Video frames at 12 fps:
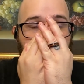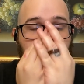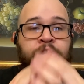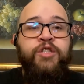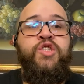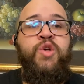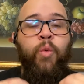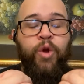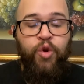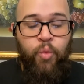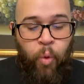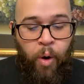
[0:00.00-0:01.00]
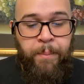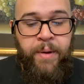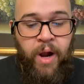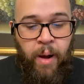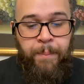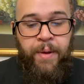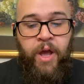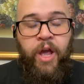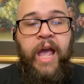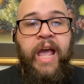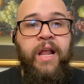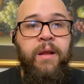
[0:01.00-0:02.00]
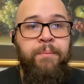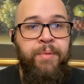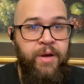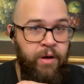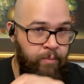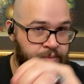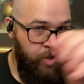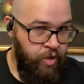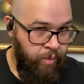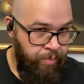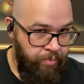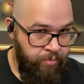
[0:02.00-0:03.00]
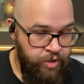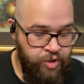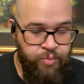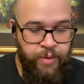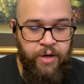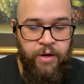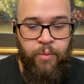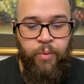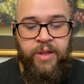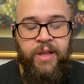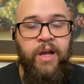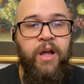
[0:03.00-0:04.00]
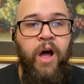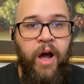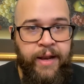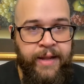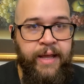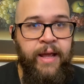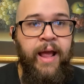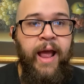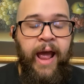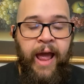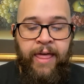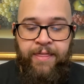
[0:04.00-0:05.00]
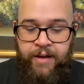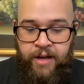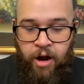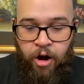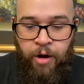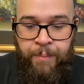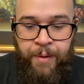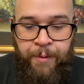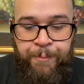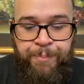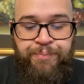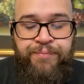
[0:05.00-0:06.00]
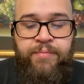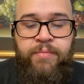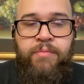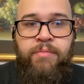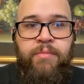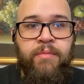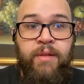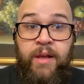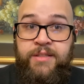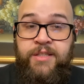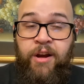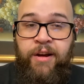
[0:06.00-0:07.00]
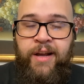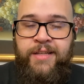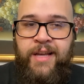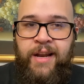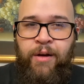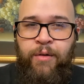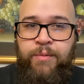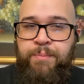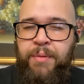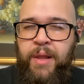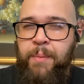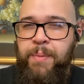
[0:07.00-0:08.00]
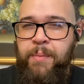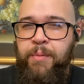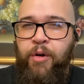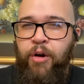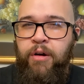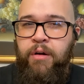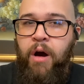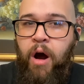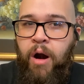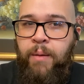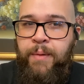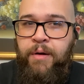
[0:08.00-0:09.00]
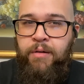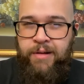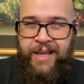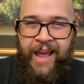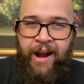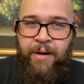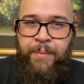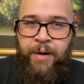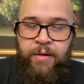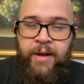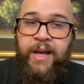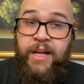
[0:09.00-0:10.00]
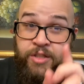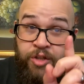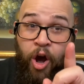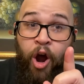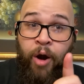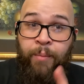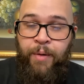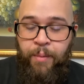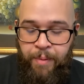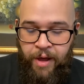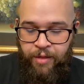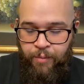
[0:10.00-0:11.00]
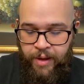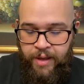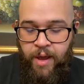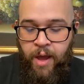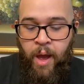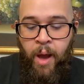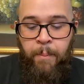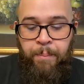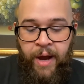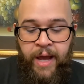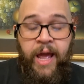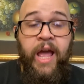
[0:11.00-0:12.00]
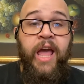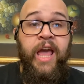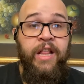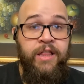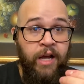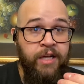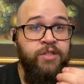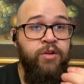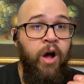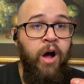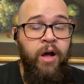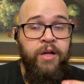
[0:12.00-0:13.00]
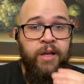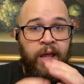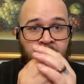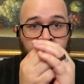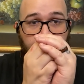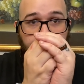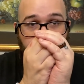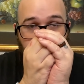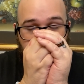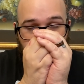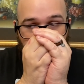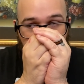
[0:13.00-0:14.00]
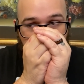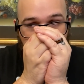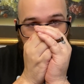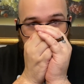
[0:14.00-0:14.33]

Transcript: So when you warm it up, it becomes a little bit more sweeter with the honey and the caramel. Sorry, guys, I know a lot of people call it caramel. It's caramel, by the way. But it does get a little bit more sweeter.